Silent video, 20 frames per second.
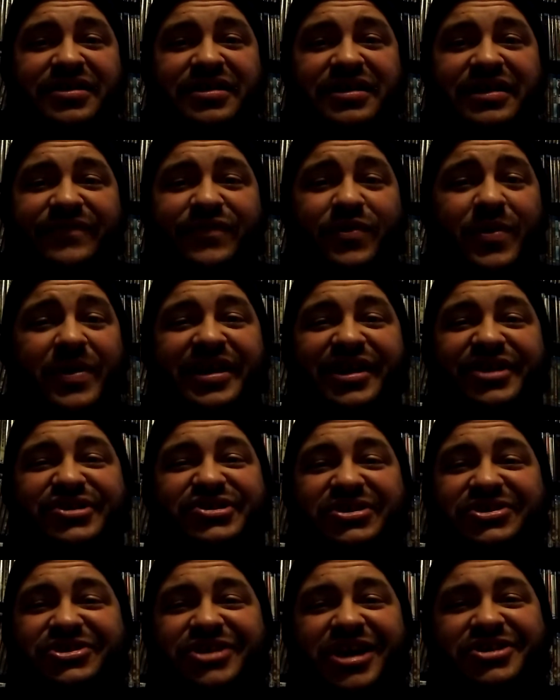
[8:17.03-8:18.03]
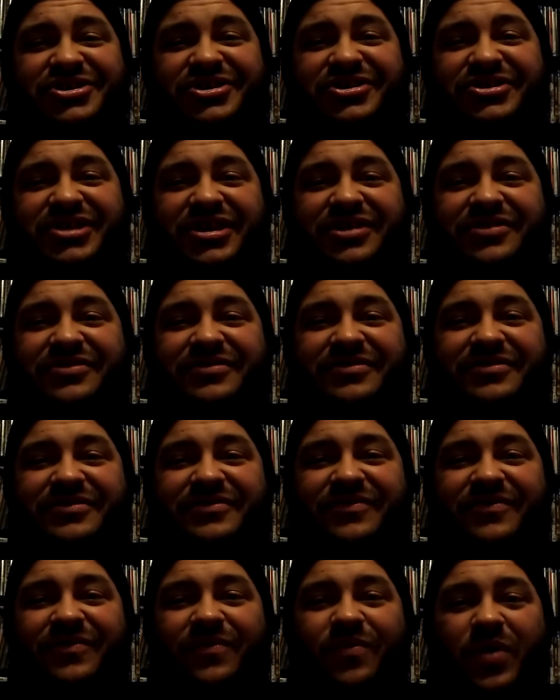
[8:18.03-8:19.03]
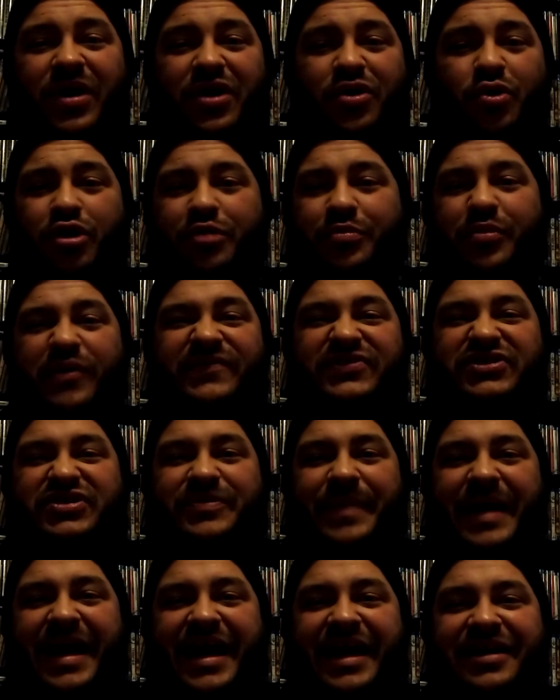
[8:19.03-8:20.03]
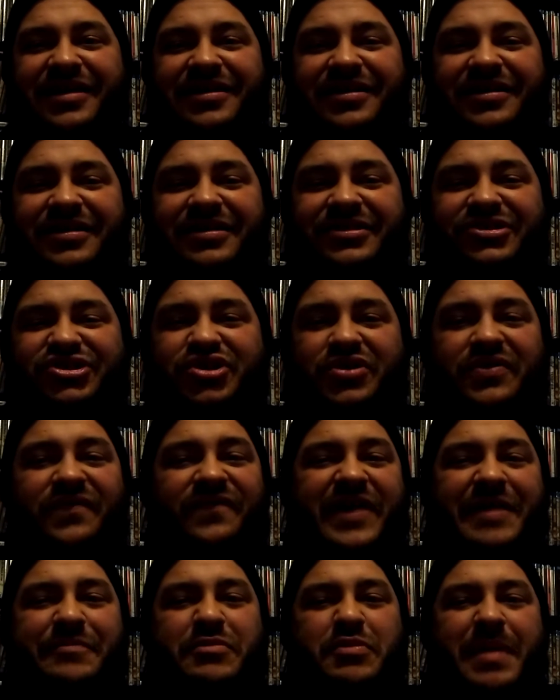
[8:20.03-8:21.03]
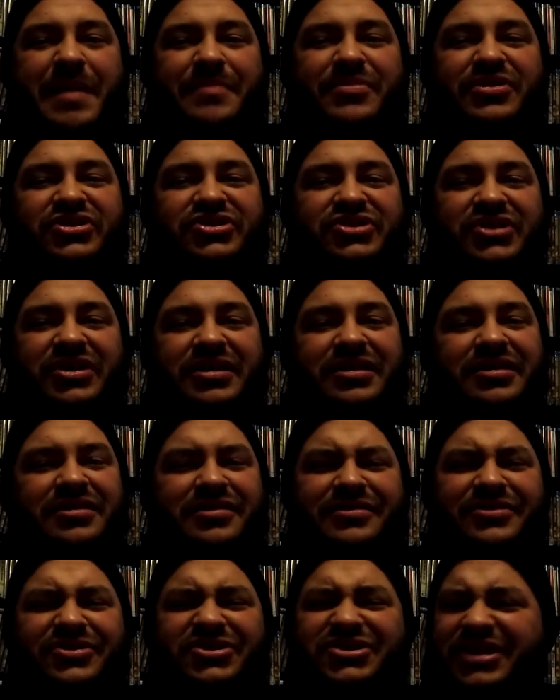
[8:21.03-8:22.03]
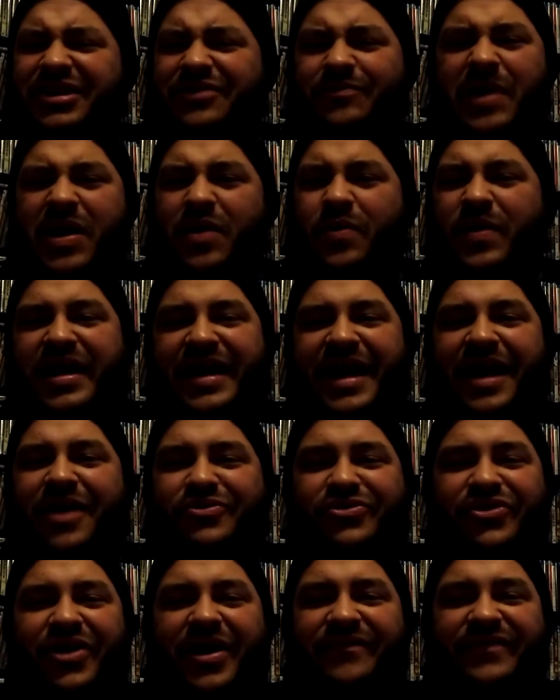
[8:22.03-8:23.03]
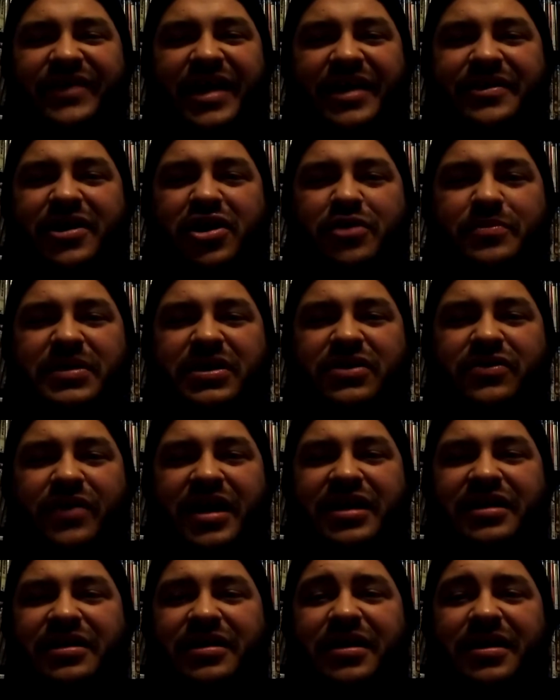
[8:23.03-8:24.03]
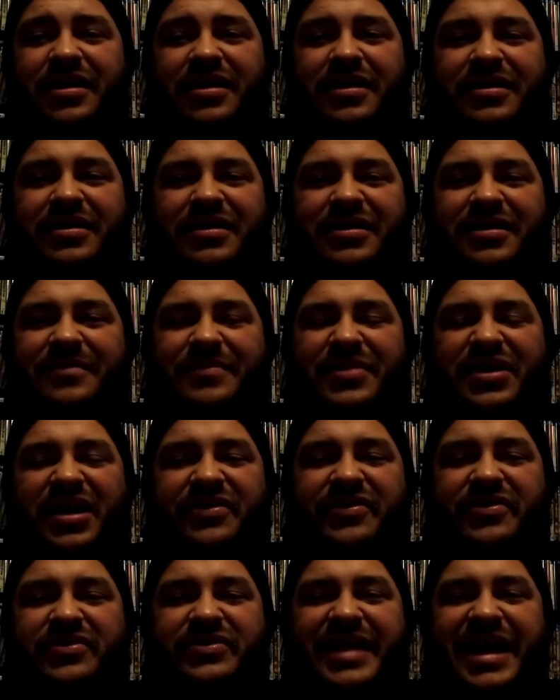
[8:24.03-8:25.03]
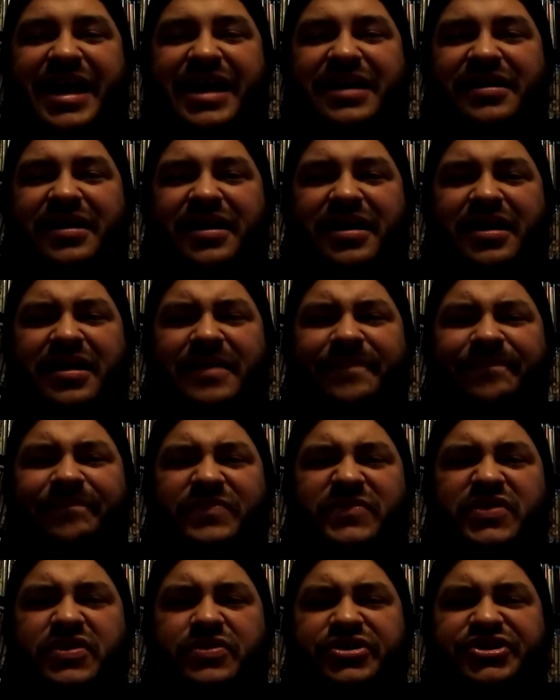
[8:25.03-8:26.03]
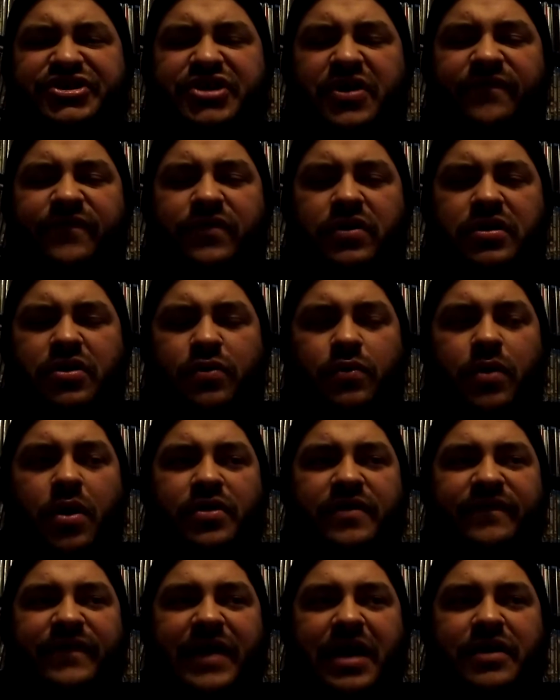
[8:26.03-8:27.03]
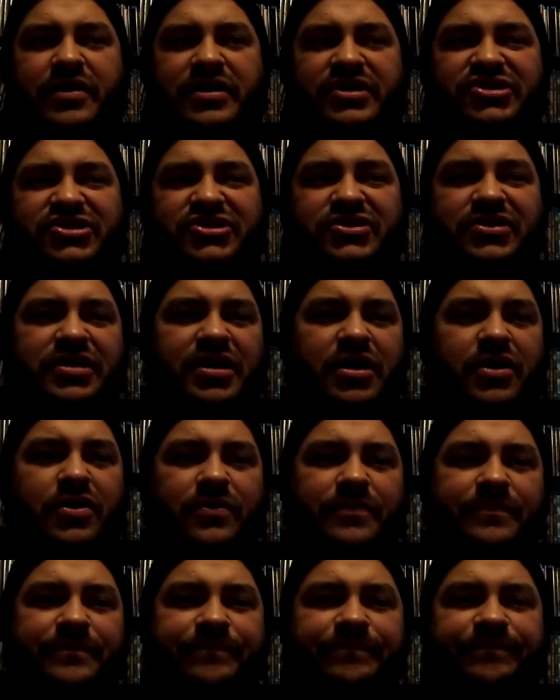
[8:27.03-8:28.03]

if you want any suggestions on what horror movies to buy certain family members, send them my way. I would love that. That would be great. But other than that, uh, during this co- coronavirus, you know,